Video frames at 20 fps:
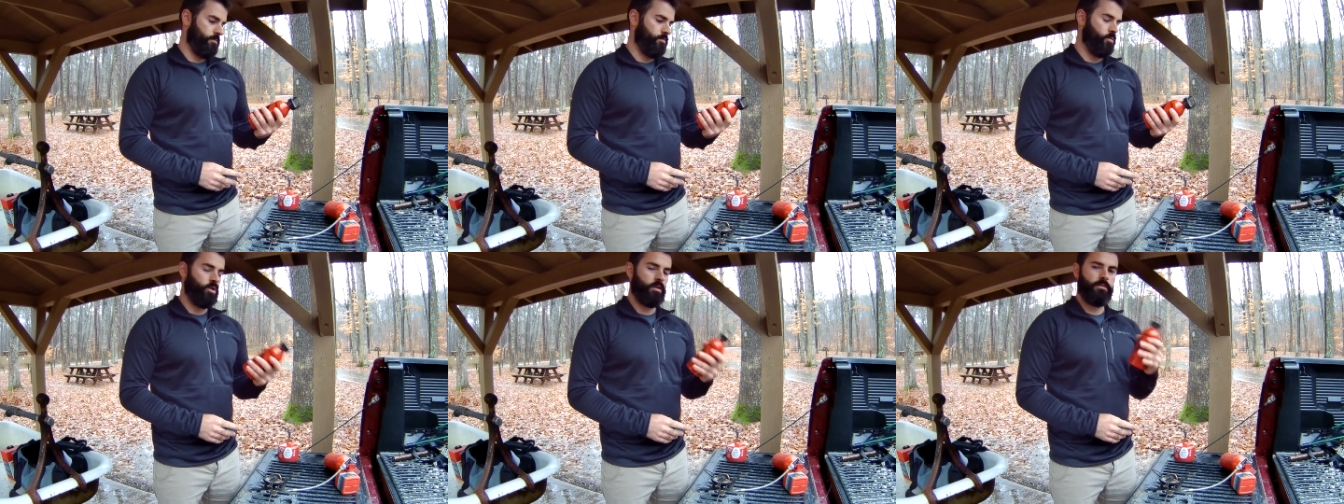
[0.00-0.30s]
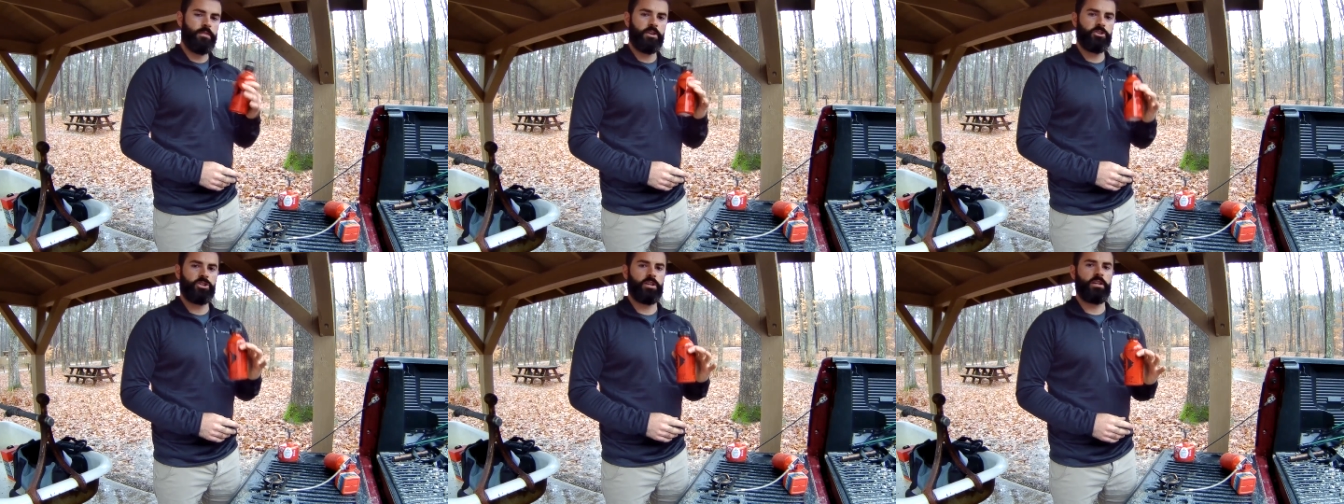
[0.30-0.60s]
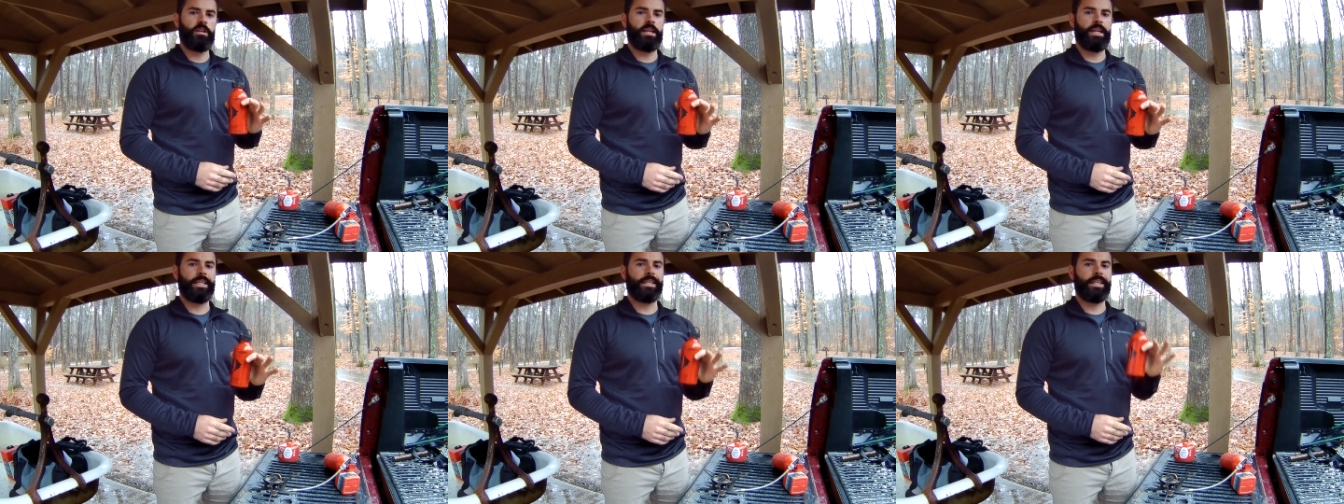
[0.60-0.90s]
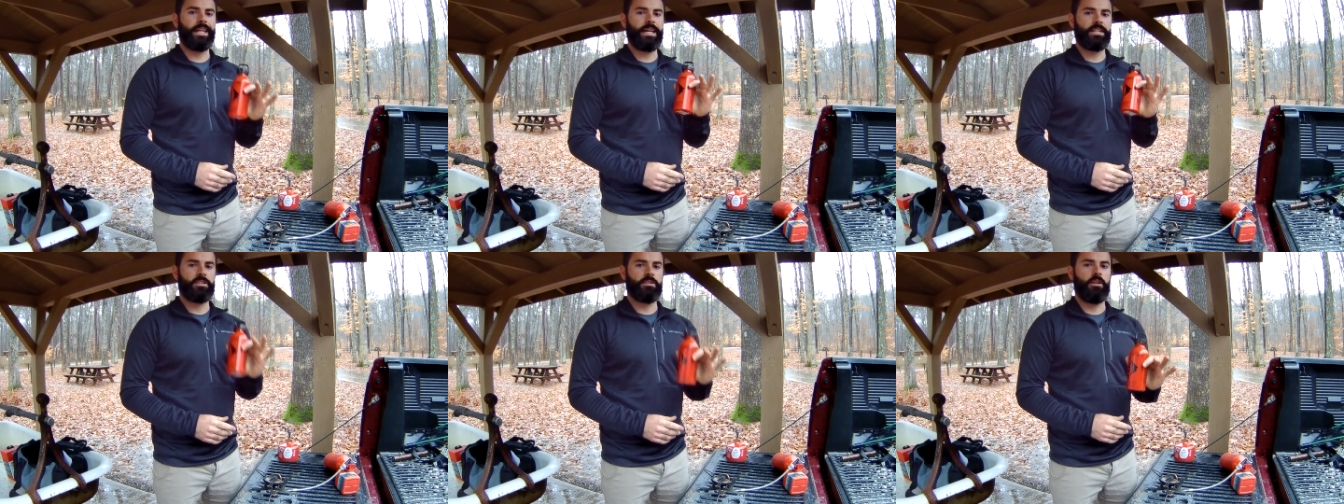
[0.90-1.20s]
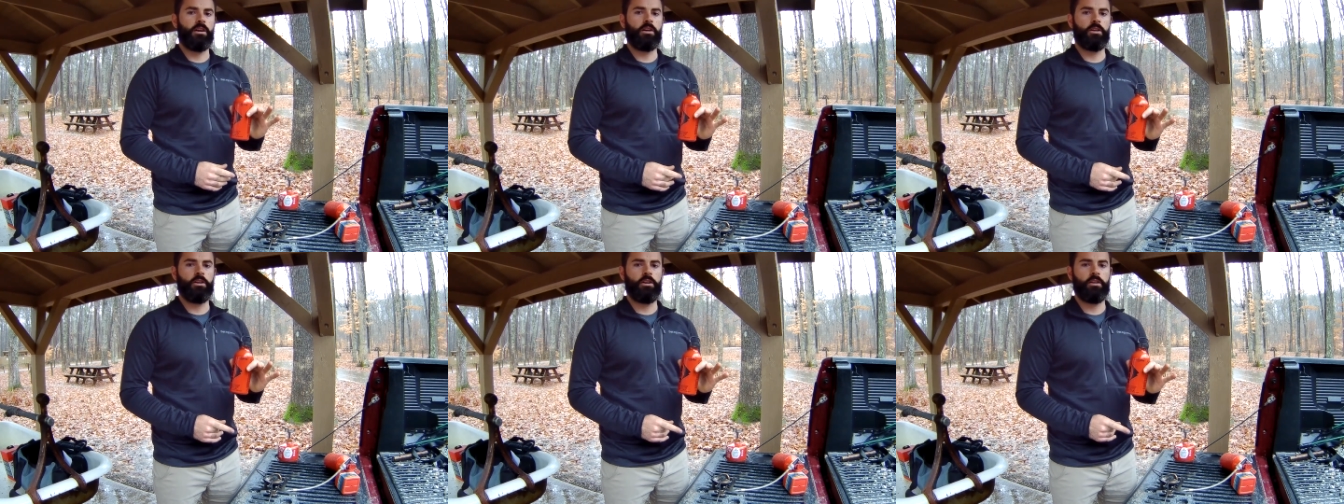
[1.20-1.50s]
more efficient and last
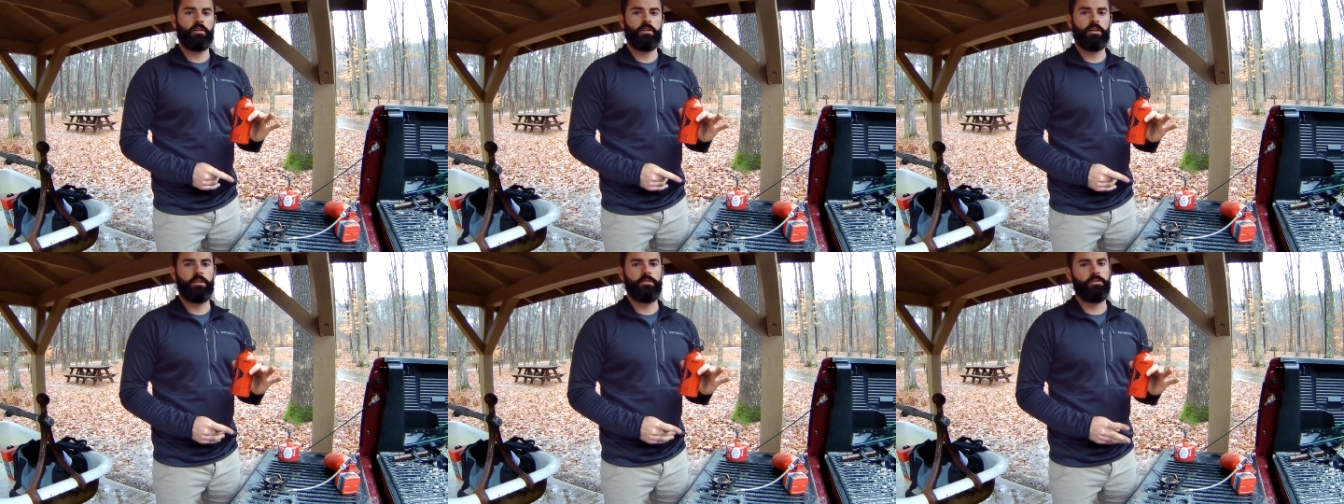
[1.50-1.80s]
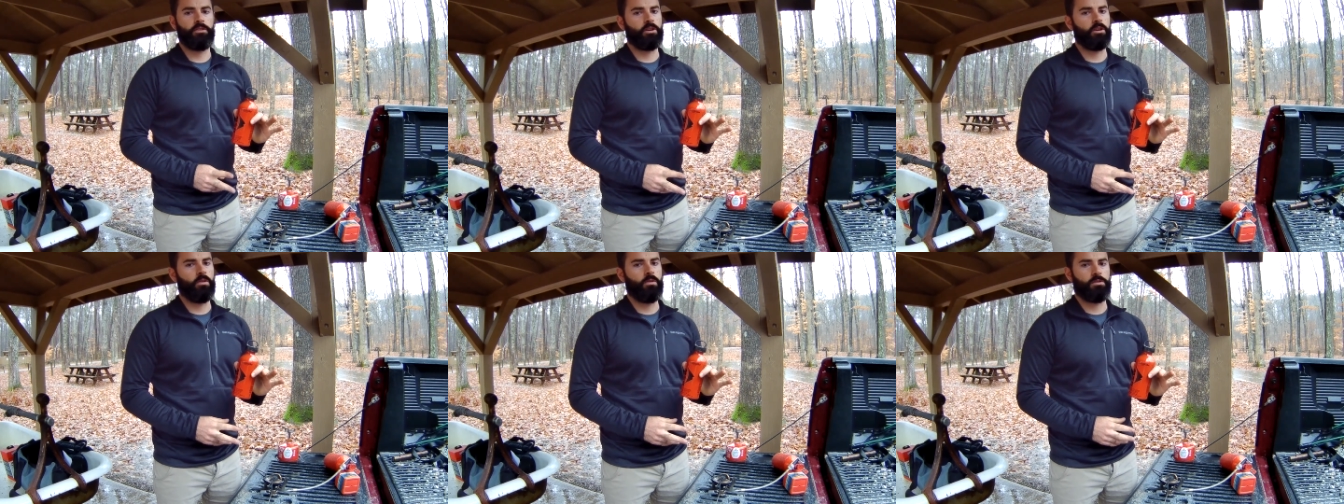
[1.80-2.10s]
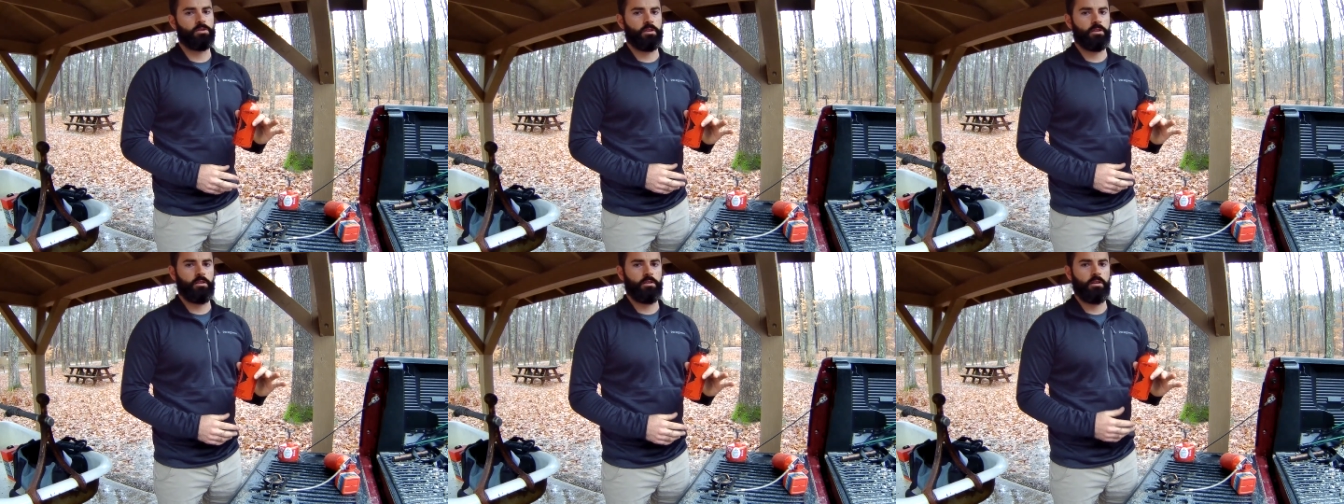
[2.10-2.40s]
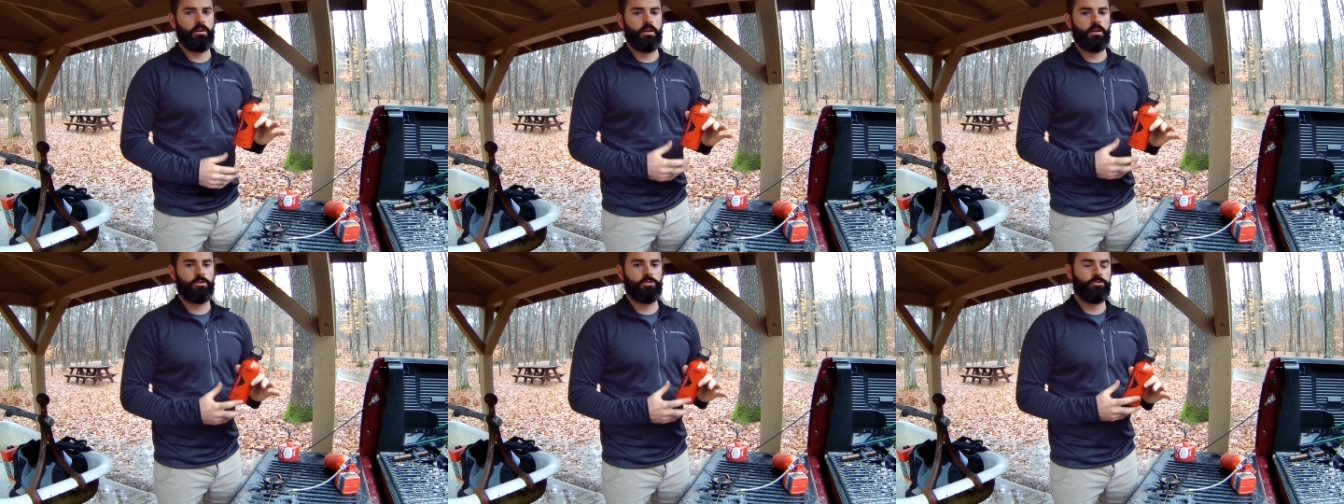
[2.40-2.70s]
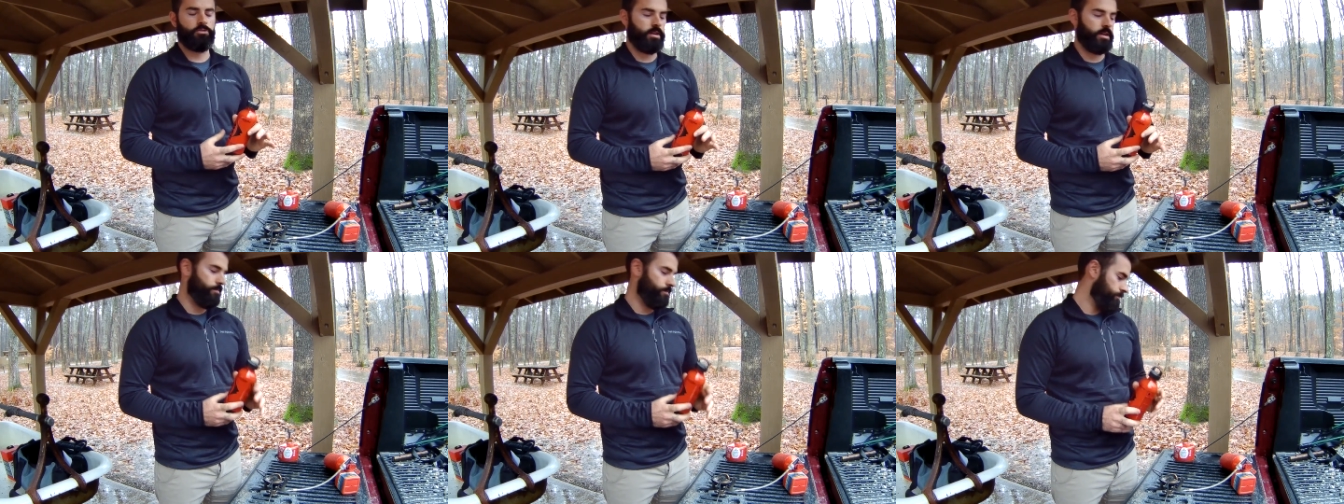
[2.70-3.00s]
longer if you're going on a long
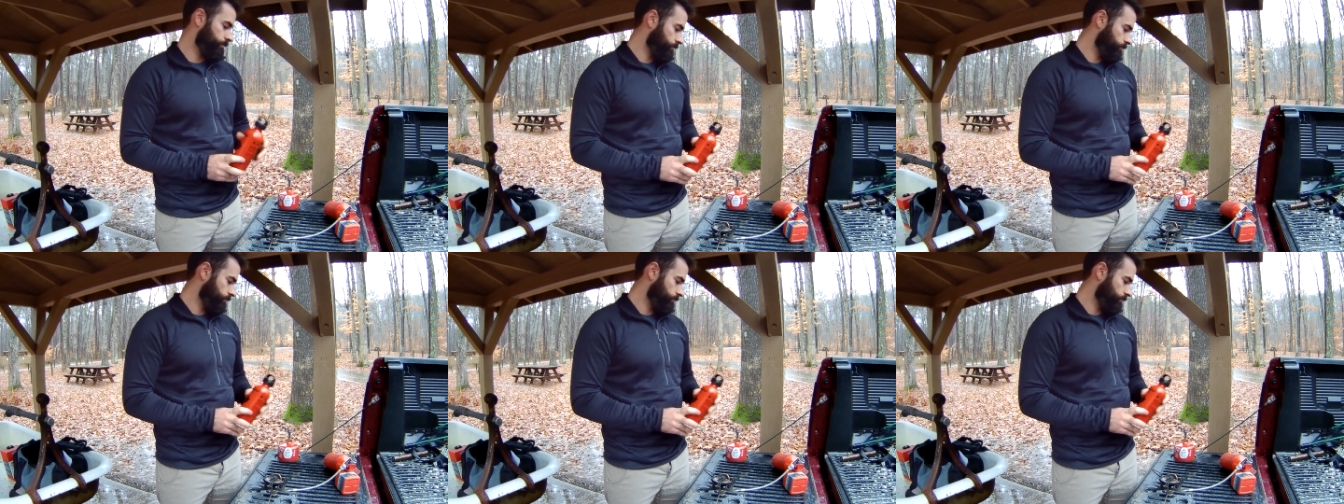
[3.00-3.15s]
trip.